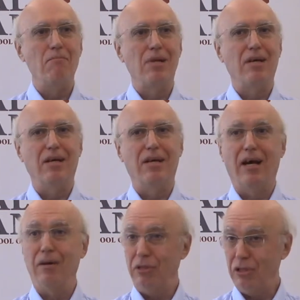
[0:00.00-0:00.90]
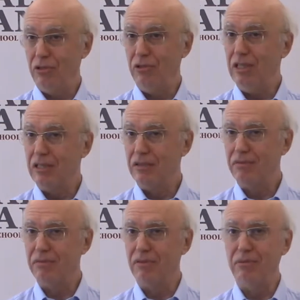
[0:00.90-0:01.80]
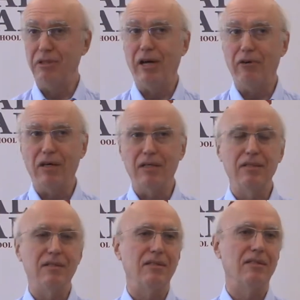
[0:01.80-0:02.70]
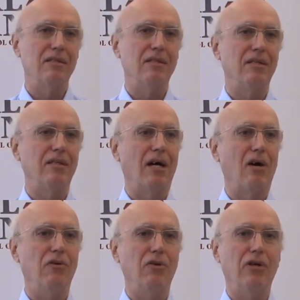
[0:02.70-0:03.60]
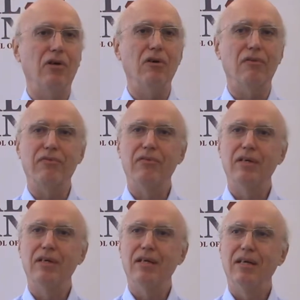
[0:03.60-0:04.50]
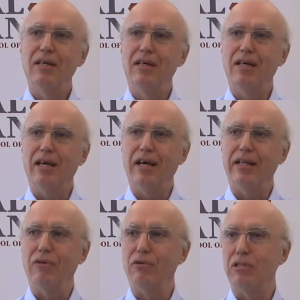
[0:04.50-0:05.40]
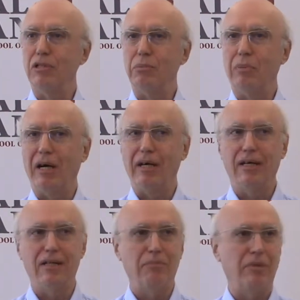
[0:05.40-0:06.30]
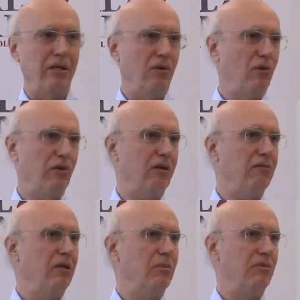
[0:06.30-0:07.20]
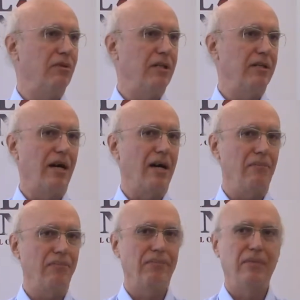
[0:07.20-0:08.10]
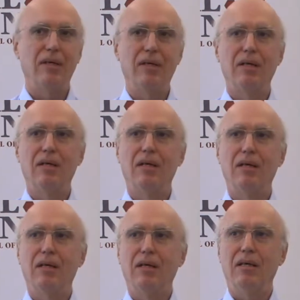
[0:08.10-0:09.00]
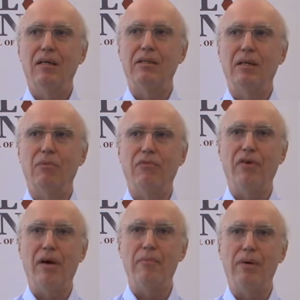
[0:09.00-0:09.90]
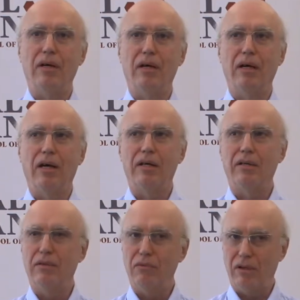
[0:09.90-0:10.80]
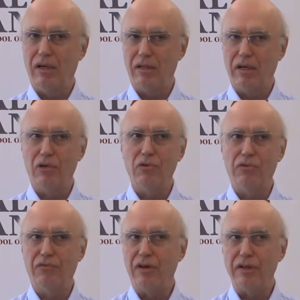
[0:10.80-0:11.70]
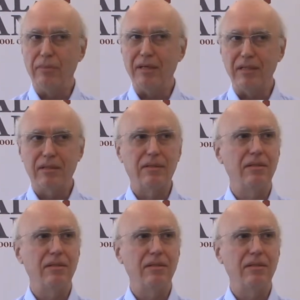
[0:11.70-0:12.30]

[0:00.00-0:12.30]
I am a Genoese from Genoa, town in the north, and I was inspired by all the dreams of that time. Some of them were a good fundament,